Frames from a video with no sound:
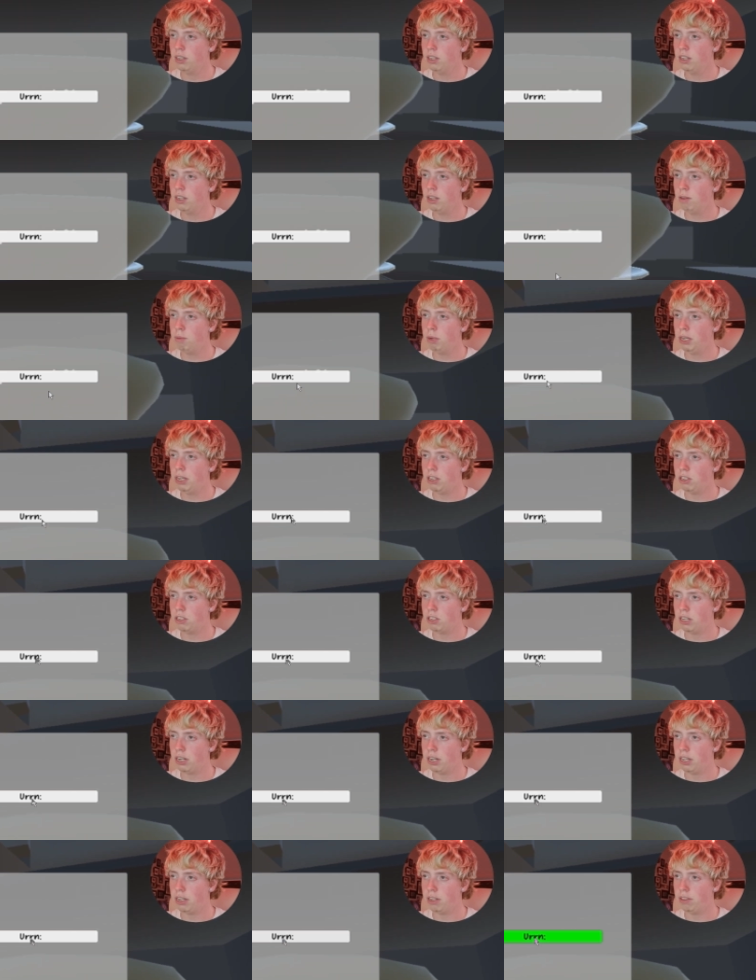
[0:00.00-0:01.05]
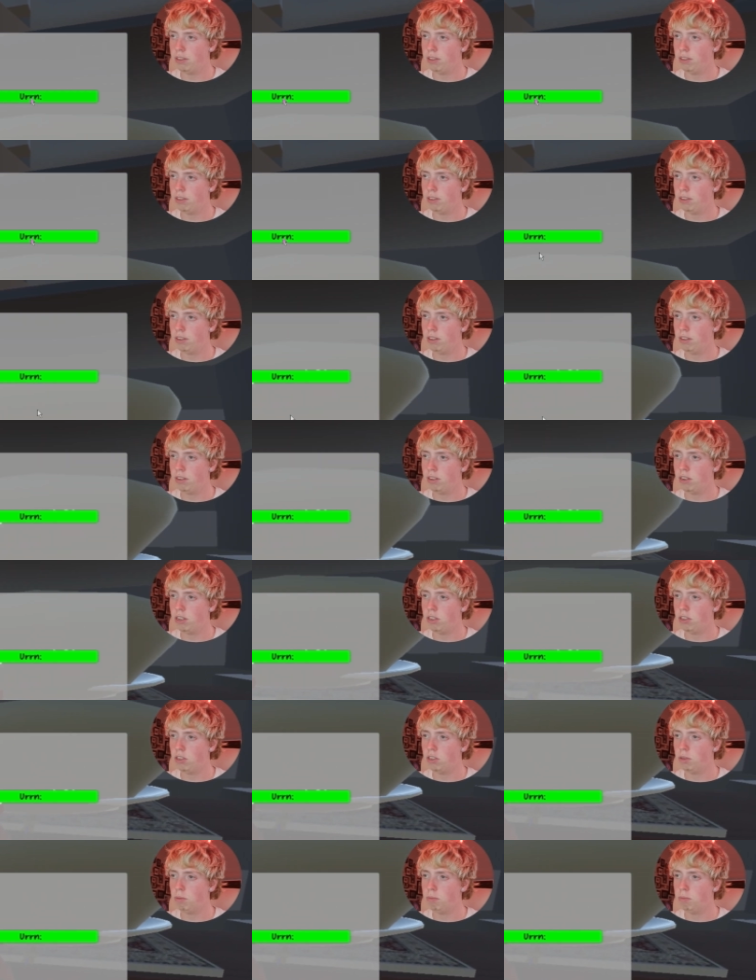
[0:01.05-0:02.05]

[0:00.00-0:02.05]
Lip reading: And we can select this